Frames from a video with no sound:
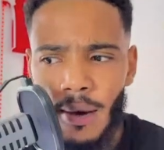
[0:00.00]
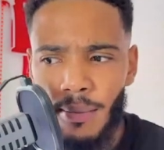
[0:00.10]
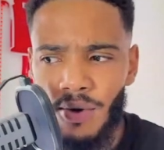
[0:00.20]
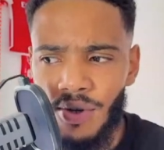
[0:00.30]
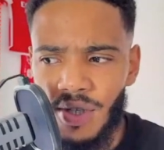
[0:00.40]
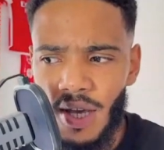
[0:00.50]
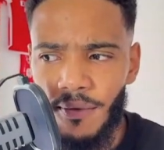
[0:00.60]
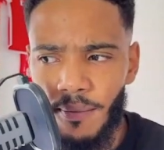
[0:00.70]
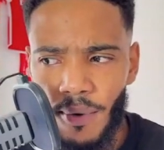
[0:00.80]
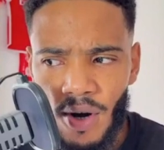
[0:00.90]
Because
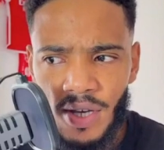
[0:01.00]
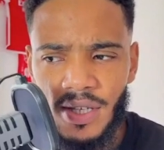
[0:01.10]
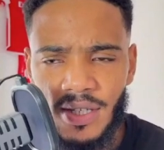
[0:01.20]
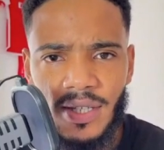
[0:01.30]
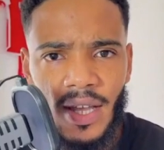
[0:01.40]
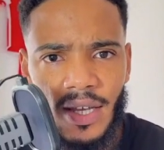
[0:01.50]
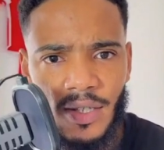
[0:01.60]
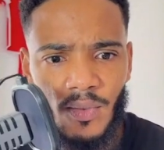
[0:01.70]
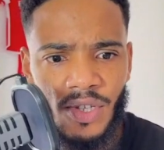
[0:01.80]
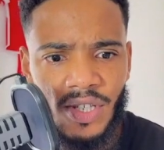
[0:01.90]
if Partey
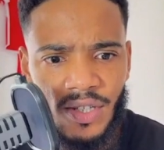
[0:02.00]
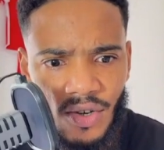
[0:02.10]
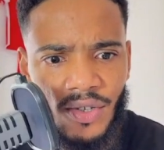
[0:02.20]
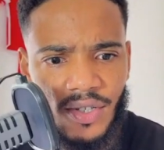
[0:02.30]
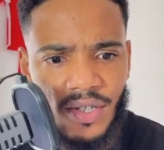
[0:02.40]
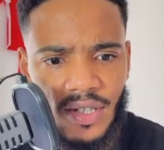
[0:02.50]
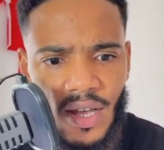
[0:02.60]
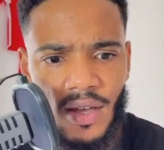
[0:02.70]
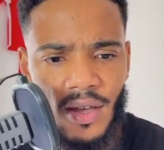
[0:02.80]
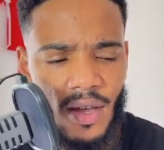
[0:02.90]
stays, which he's going to
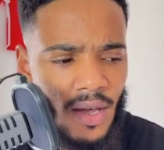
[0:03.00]
stay,